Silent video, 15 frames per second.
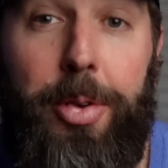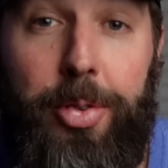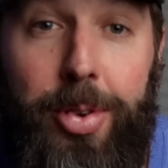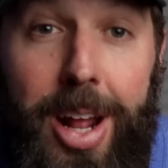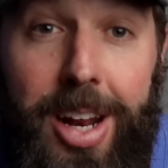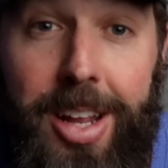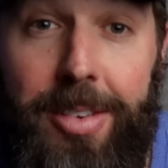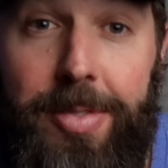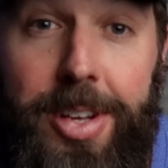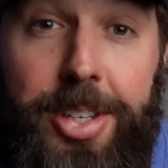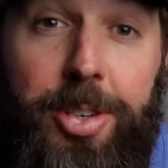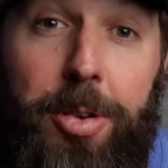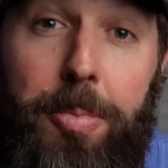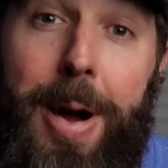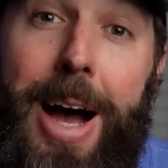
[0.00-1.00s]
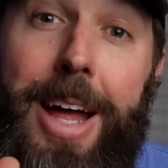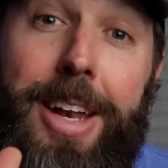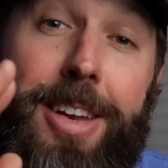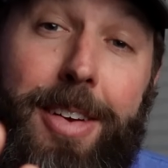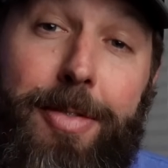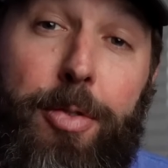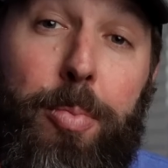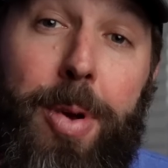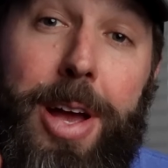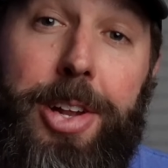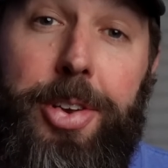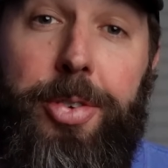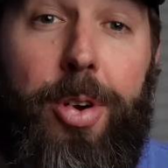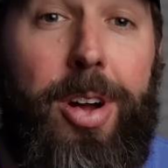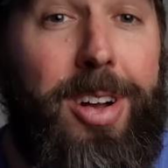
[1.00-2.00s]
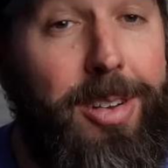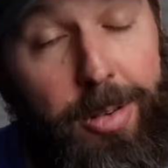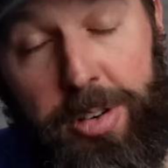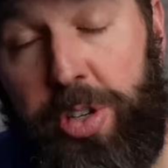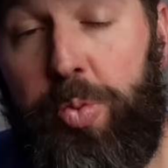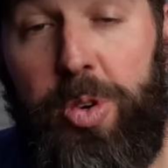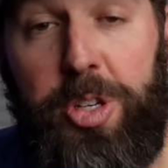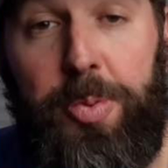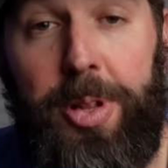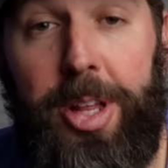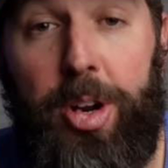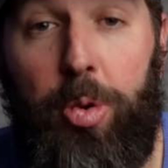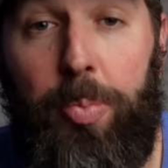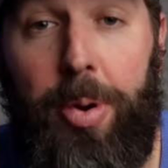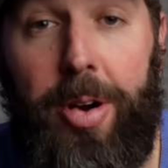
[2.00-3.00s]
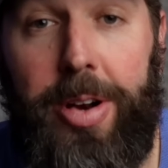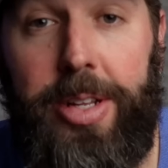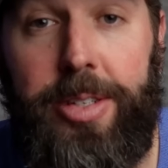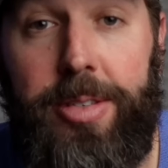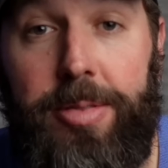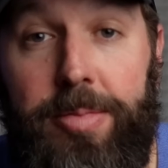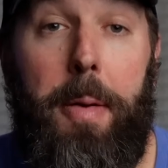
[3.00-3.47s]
would try to convince you to buy a different brand of truck or switch political parties.